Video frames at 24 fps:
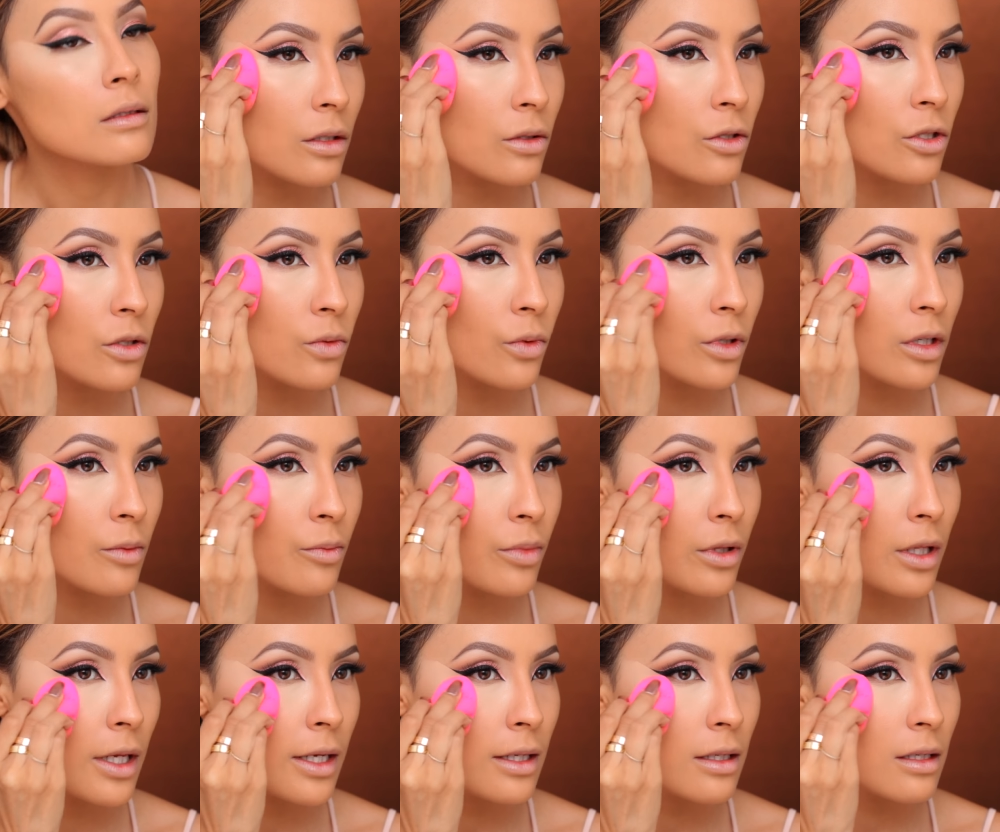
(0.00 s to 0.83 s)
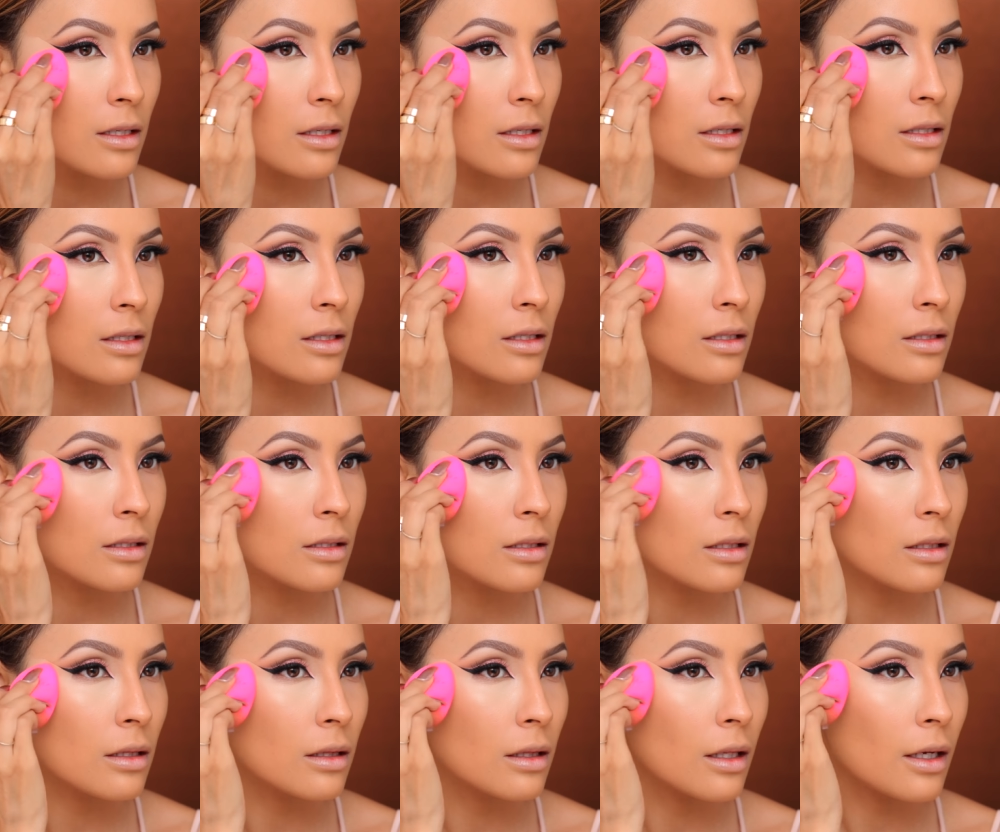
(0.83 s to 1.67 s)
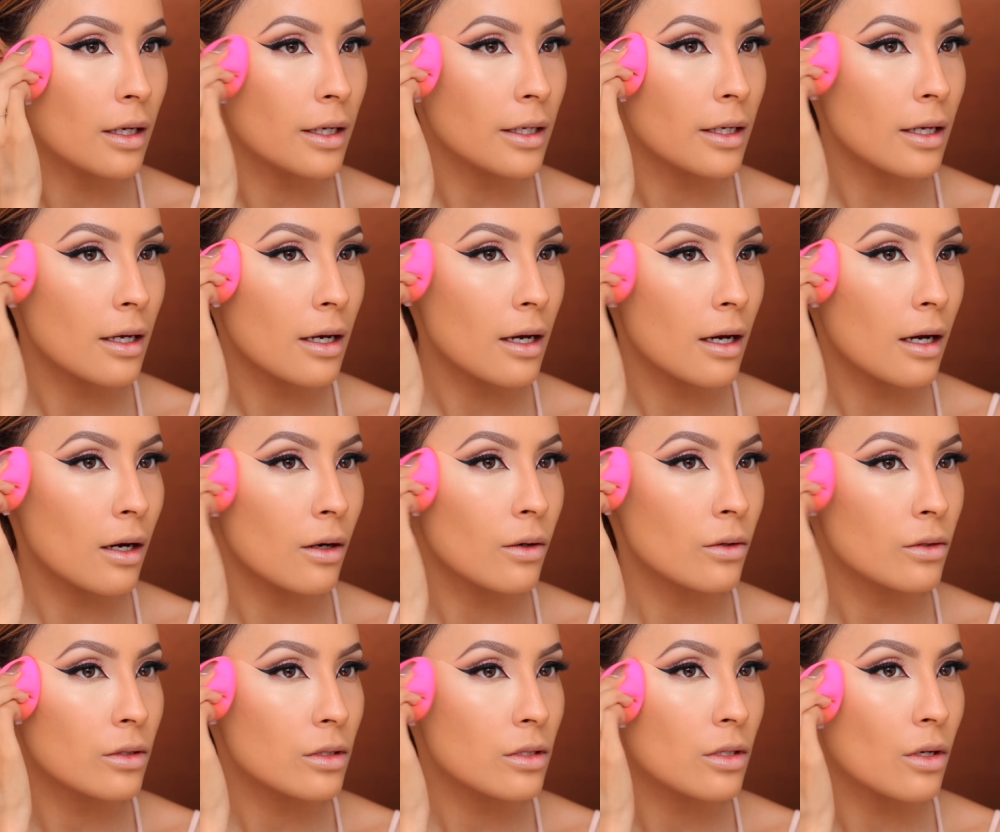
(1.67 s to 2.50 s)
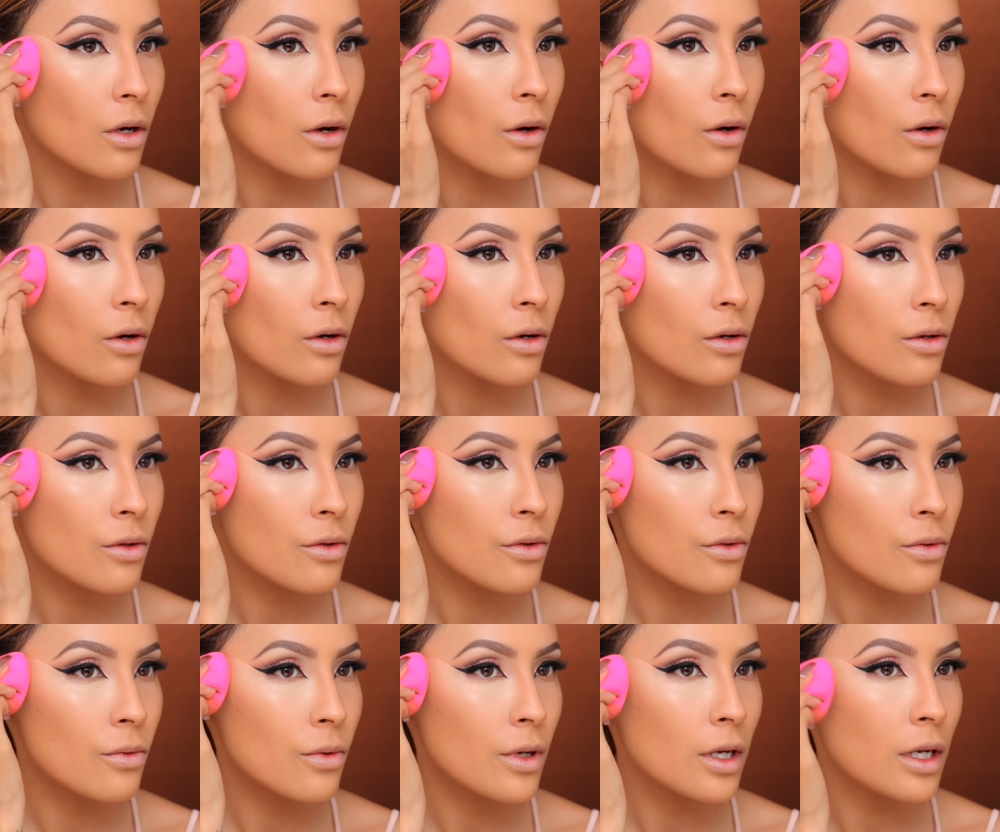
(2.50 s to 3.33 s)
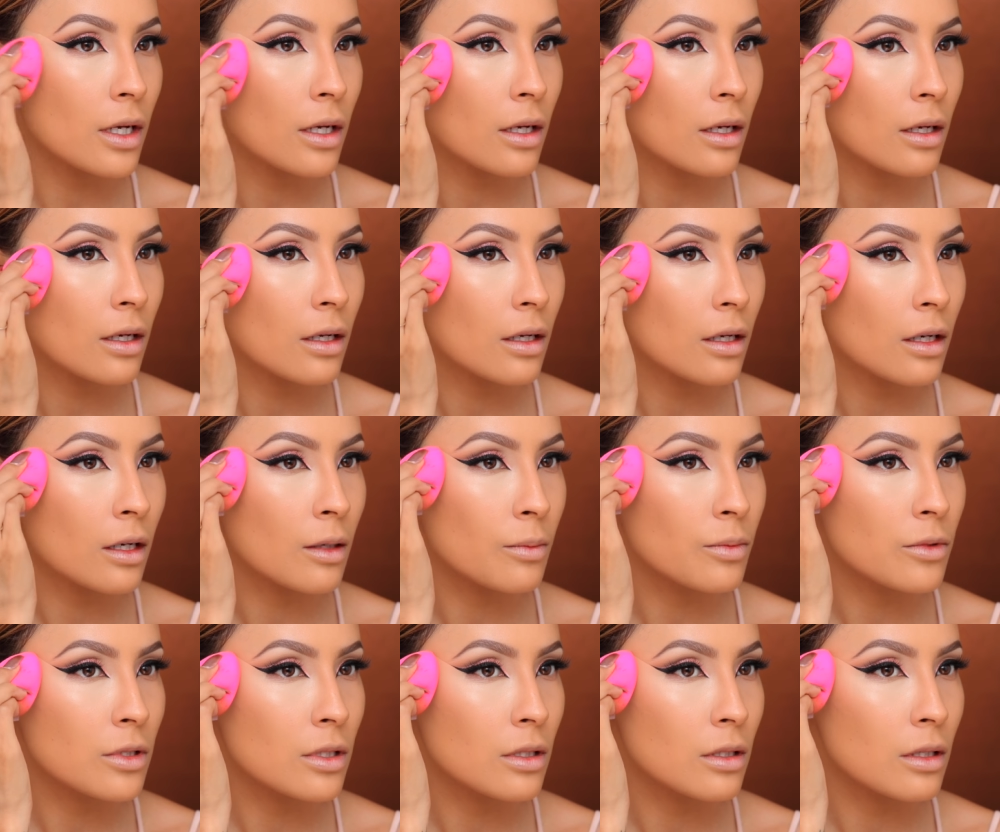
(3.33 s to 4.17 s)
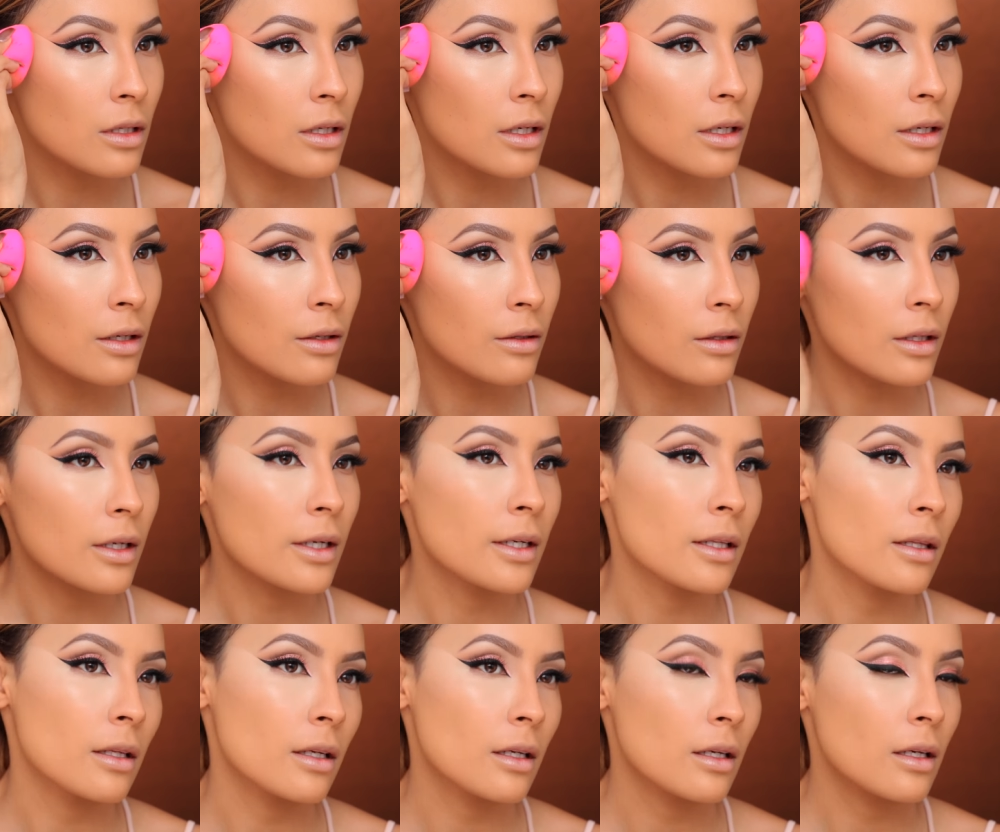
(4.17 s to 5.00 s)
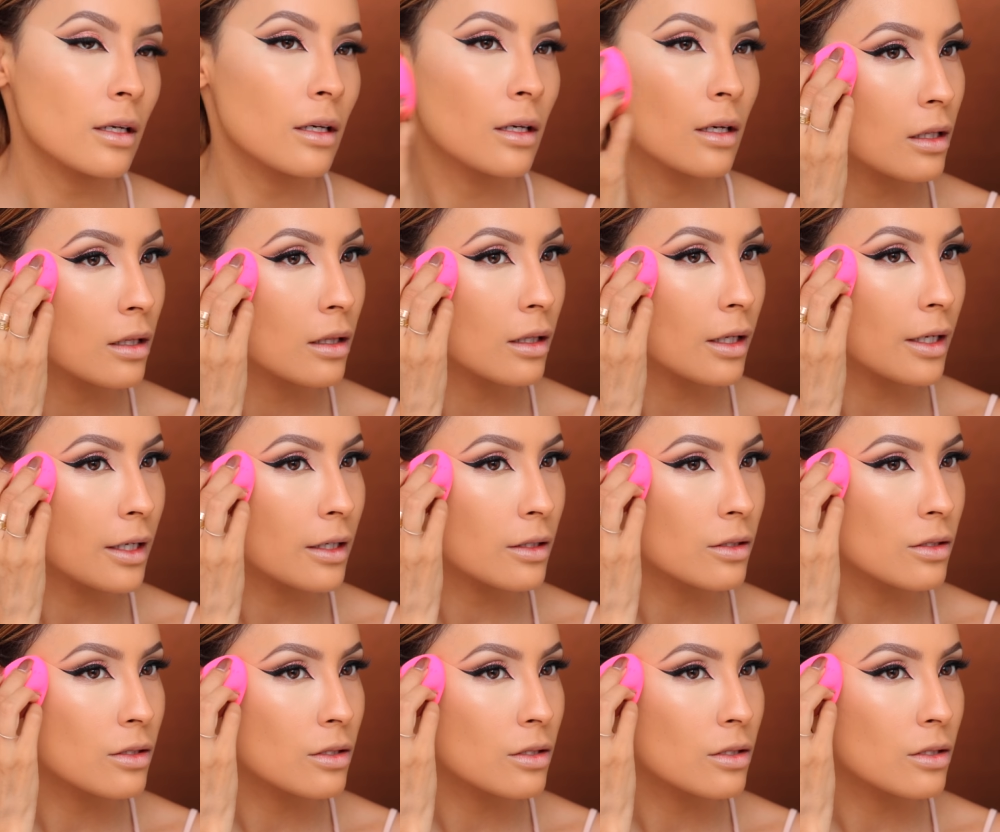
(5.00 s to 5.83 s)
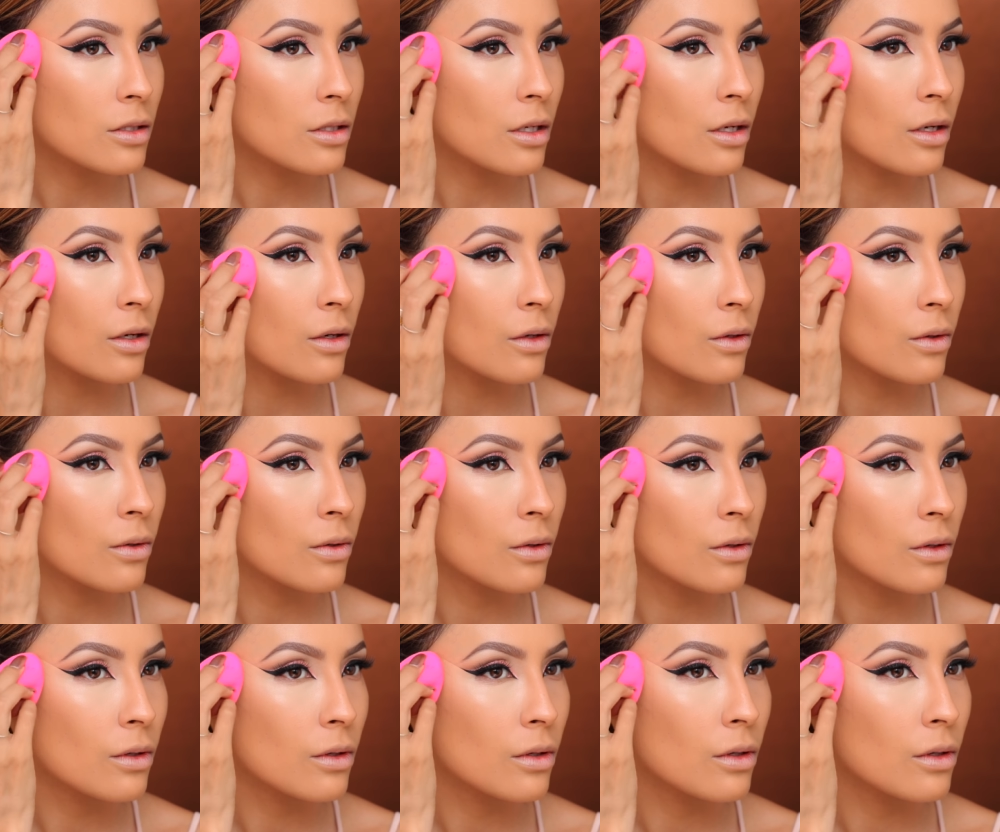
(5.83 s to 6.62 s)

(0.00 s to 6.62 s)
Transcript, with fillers: You just wanna blend this line out all the way up to the hairline, like, like so.